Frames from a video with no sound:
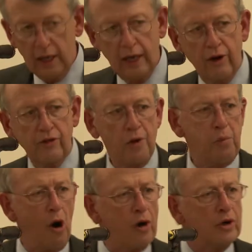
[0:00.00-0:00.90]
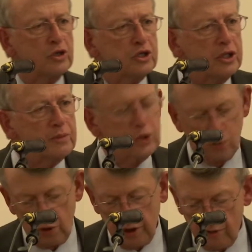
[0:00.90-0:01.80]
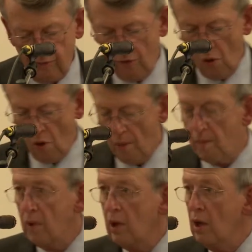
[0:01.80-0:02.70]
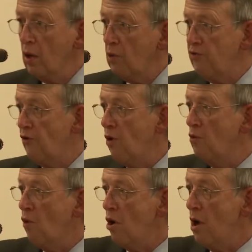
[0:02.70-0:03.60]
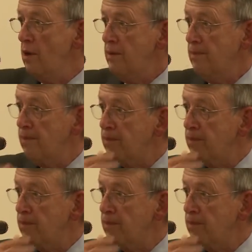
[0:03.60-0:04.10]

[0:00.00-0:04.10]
And are there partnerships we could form? We formed one.